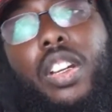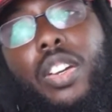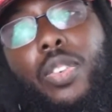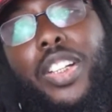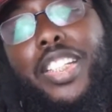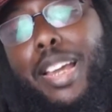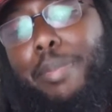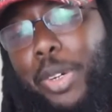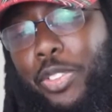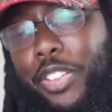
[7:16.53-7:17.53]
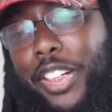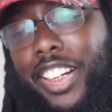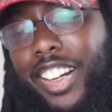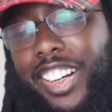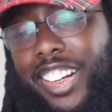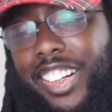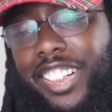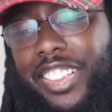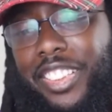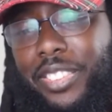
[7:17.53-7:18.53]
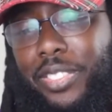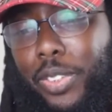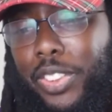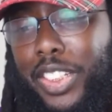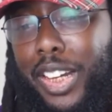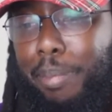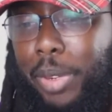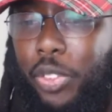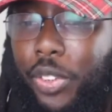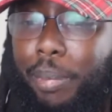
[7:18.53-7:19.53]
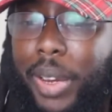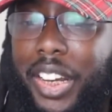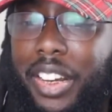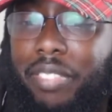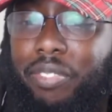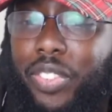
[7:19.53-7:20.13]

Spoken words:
What's that movie? What was that movie, man?